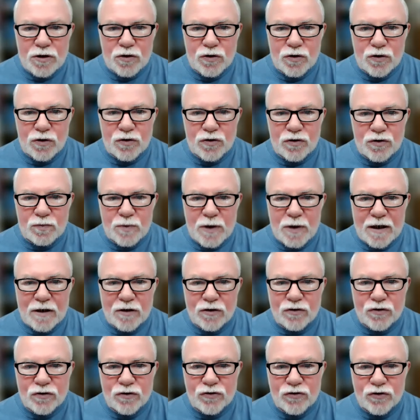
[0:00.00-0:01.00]
or the
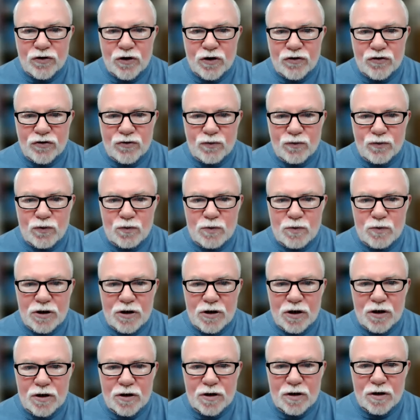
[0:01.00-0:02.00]
panel discussion will be
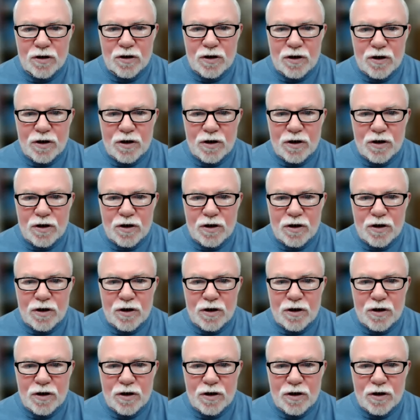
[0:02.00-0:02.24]
on